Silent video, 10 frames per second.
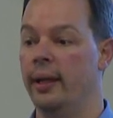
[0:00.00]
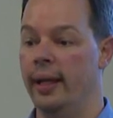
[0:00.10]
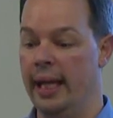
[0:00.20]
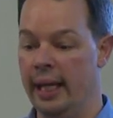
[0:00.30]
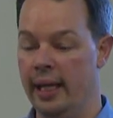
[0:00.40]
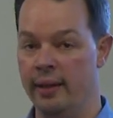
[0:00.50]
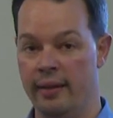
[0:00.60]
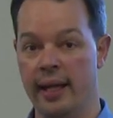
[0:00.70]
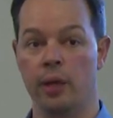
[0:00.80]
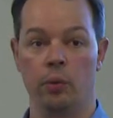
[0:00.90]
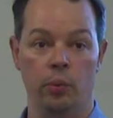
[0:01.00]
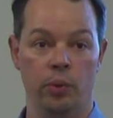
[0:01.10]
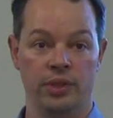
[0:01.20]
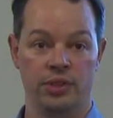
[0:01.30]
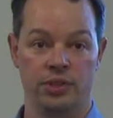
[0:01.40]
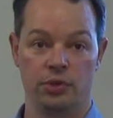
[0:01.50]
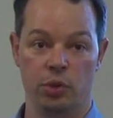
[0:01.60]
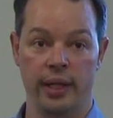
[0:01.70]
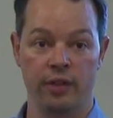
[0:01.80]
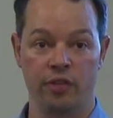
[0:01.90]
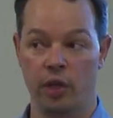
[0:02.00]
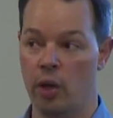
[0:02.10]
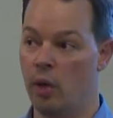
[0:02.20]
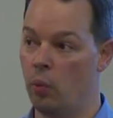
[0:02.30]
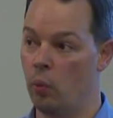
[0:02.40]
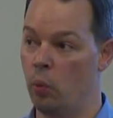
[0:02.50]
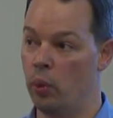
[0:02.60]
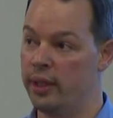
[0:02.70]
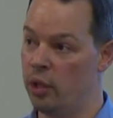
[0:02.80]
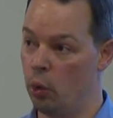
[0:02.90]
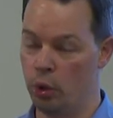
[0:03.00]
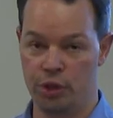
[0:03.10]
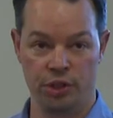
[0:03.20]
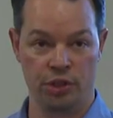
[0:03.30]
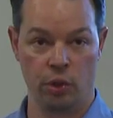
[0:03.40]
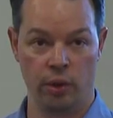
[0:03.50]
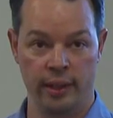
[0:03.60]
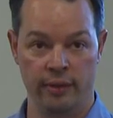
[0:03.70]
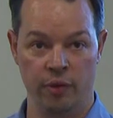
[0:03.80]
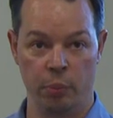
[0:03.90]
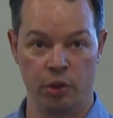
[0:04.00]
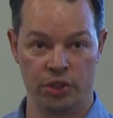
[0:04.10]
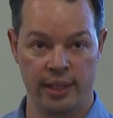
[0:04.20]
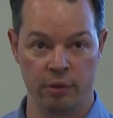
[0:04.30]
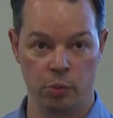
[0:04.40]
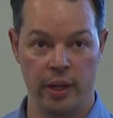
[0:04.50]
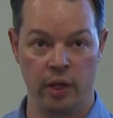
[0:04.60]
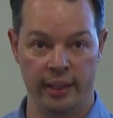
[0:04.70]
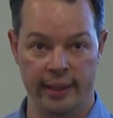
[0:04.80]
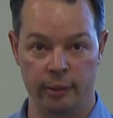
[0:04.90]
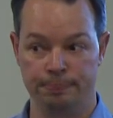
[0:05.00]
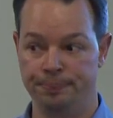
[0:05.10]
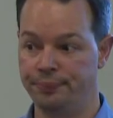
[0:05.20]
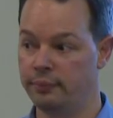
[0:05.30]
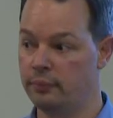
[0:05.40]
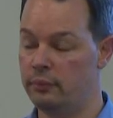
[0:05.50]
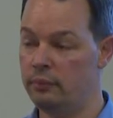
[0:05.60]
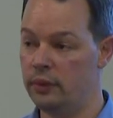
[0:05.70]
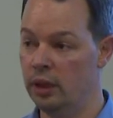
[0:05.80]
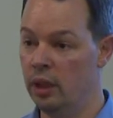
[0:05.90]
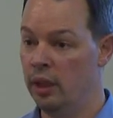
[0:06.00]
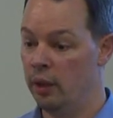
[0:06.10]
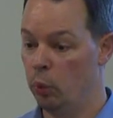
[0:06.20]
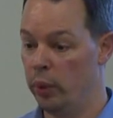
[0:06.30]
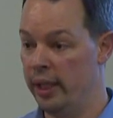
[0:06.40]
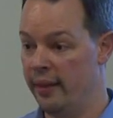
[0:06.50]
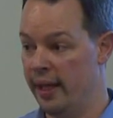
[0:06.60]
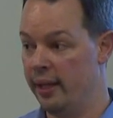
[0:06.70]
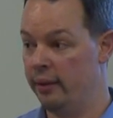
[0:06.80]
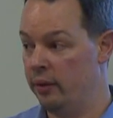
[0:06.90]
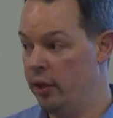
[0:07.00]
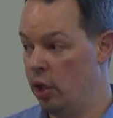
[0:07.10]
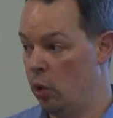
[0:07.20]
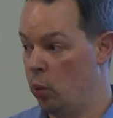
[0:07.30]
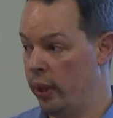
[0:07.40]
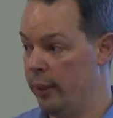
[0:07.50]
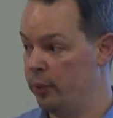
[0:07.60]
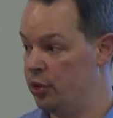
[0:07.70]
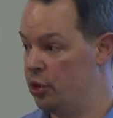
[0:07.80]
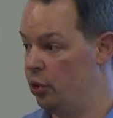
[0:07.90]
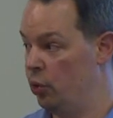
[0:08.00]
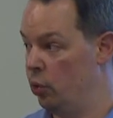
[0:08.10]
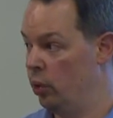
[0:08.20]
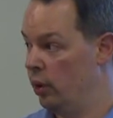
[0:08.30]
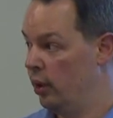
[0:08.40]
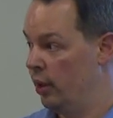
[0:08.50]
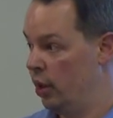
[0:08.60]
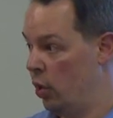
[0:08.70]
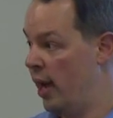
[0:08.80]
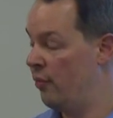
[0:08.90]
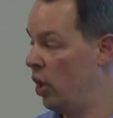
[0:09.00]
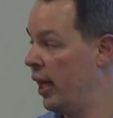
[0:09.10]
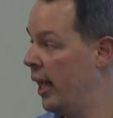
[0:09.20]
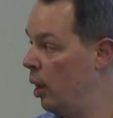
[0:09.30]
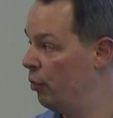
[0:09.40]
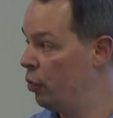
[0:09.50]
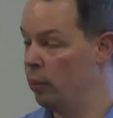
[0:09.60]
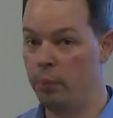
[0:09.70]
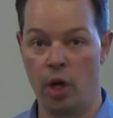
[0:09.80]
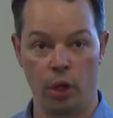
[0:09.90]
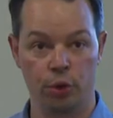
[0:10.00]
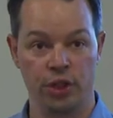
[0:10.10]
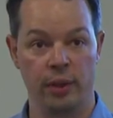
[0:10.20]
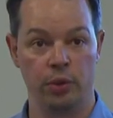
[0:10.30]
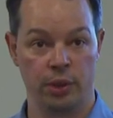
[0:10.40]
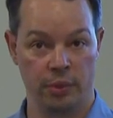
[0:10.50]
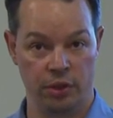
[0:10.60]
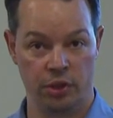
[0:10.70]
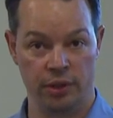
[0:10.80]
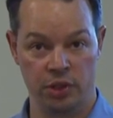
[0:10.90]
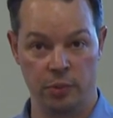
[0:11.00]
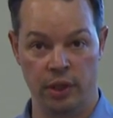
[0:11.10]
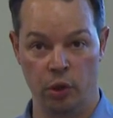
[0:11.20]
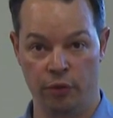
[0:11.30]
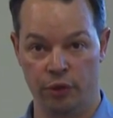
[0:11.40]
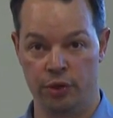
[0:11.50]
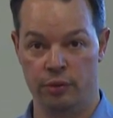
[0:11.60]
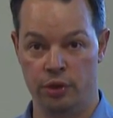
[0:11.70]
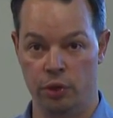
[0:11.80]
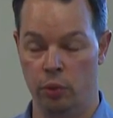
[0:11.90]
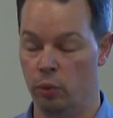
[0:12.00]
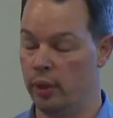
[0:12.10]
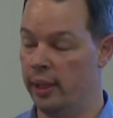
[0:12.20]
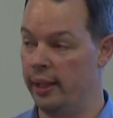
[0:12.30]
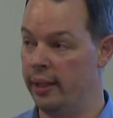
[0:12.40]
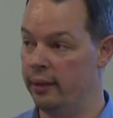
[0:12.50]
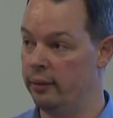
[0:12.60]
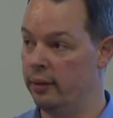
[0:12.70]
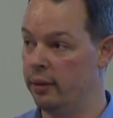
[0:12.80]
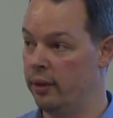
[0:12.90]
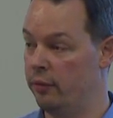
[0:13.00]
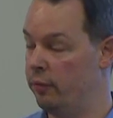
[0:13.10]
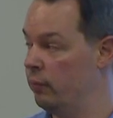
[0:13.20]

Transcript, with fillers: And then it was trying to figure out what the origin story of the person that was buried there. We then, you know, were able to, you know, have a lot of help from Paul Auger, which I'm going to turn this meeting over to uh, uh